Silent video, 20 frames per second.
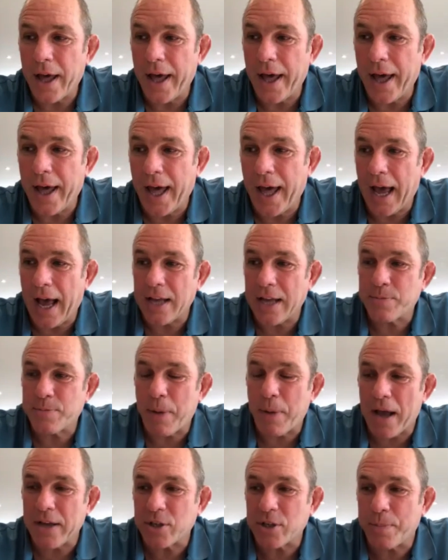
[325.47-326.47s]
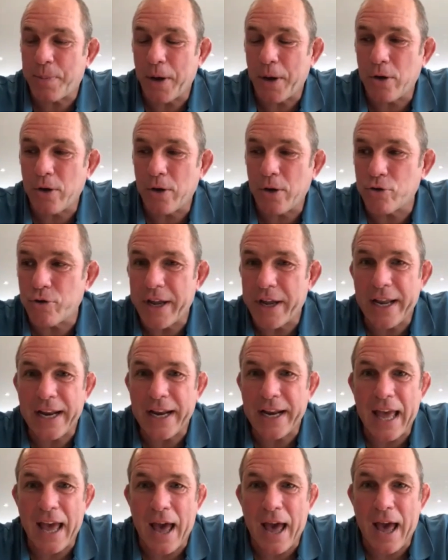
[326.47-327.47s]
I suppose
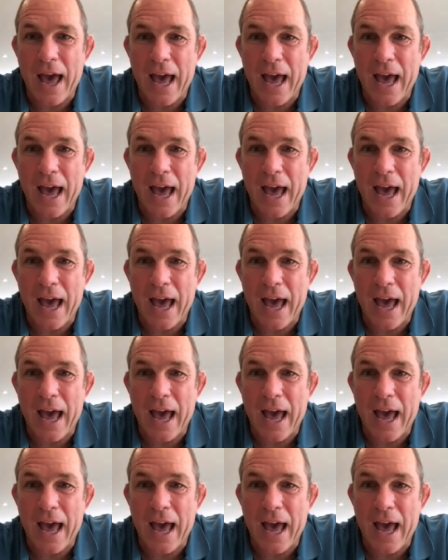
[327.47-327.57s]
really,